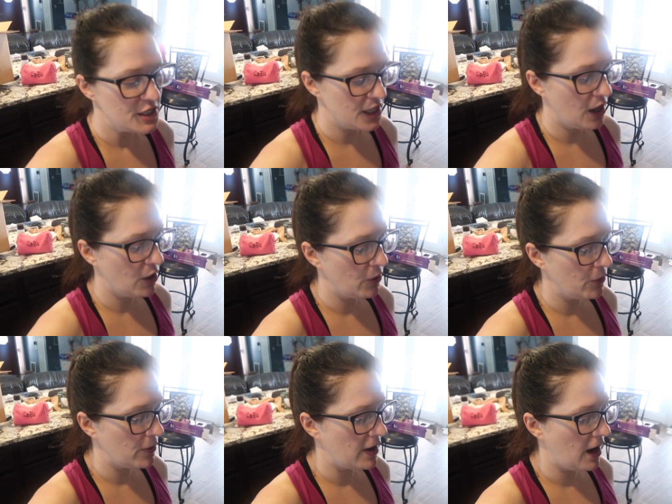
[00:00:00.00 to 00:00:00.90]

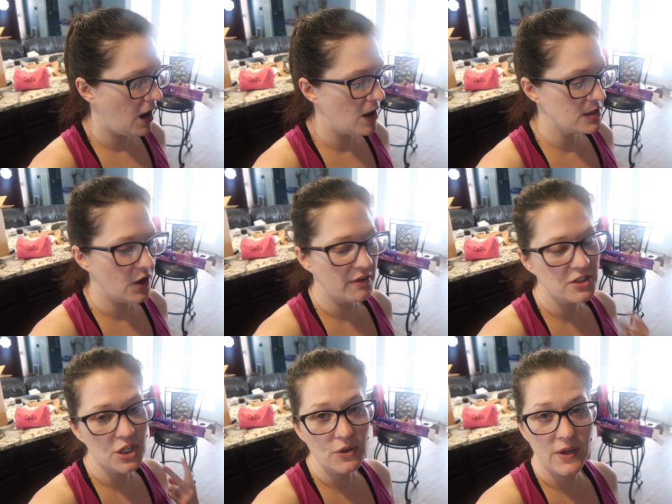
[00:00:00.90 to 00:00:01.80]
So I also
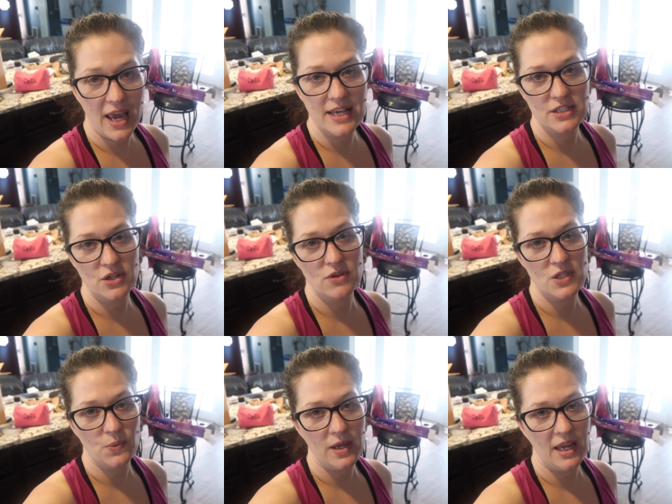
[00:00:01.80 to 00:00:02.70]
have two cakes due
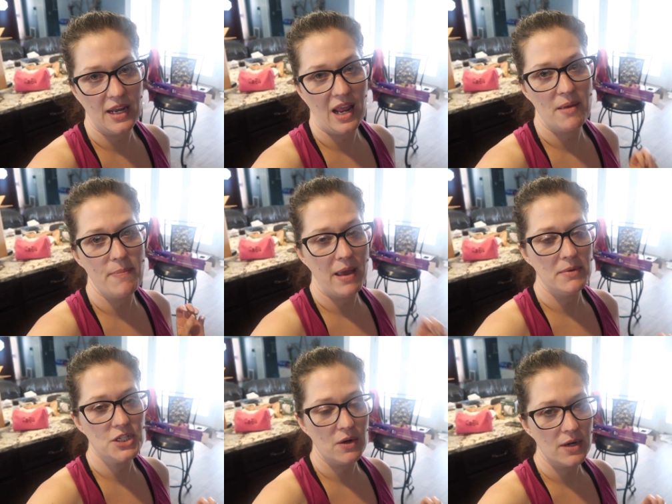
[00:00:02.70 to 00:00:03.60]
this weekend, a
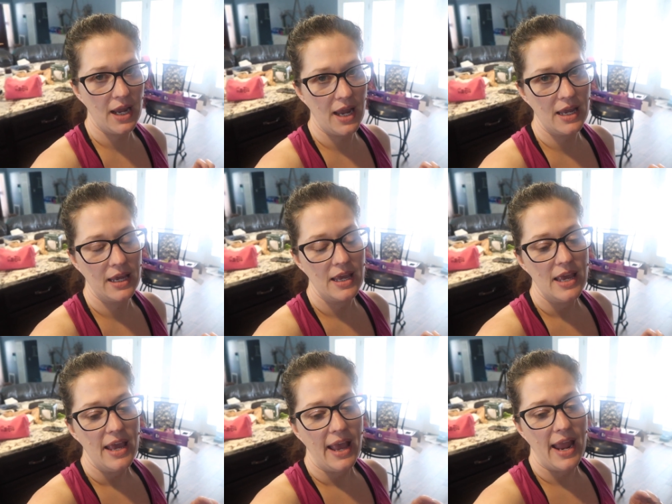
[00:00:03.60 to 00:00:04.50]
baby shower cake
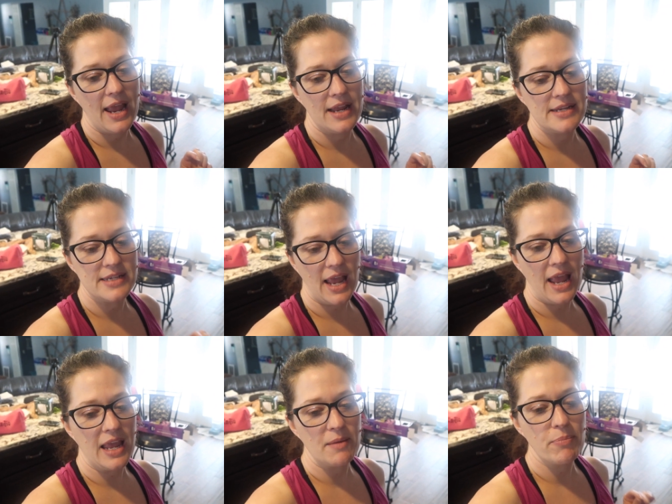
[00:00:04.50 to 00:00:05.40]
and
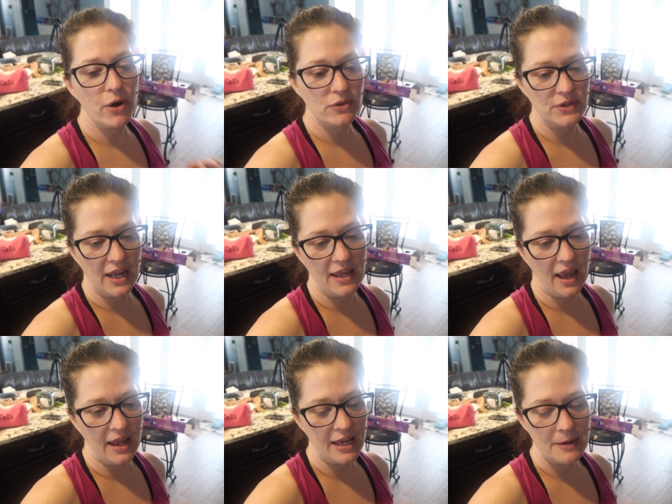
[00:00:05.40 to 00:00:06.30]
a birthday
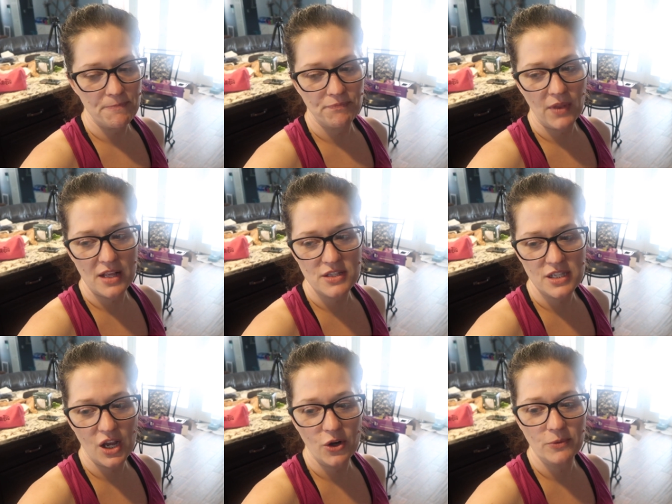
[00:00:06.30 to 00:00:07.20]
cake. And
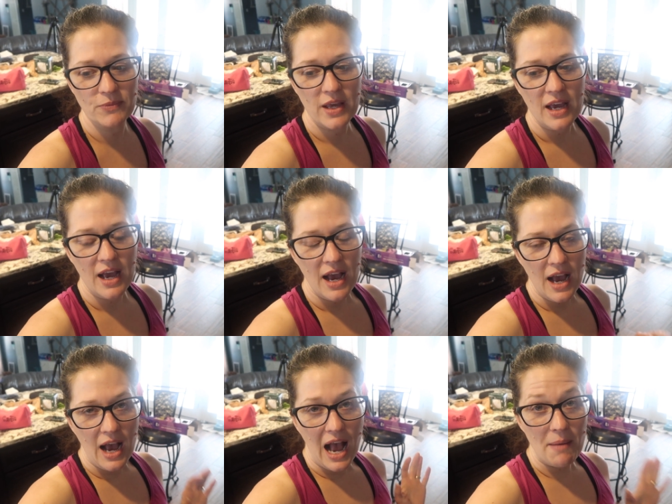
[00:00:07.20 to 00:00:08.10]
so
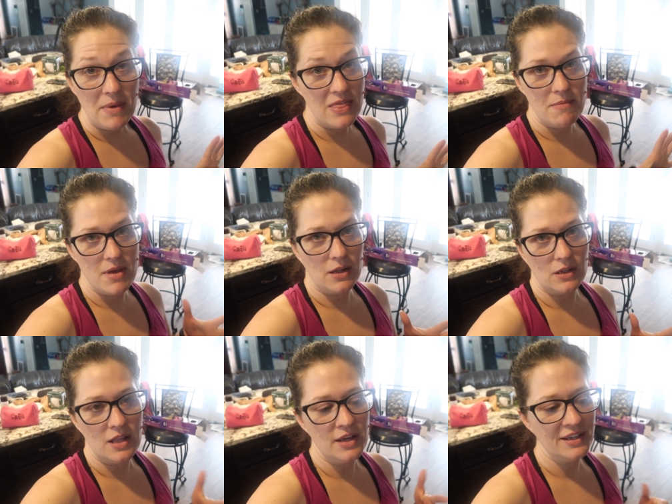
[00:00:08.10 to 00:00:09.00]
I'm in the
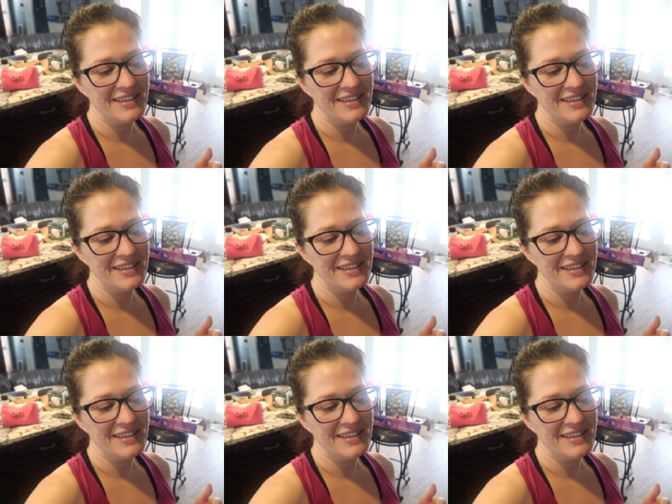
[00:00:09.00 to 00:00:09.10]
middle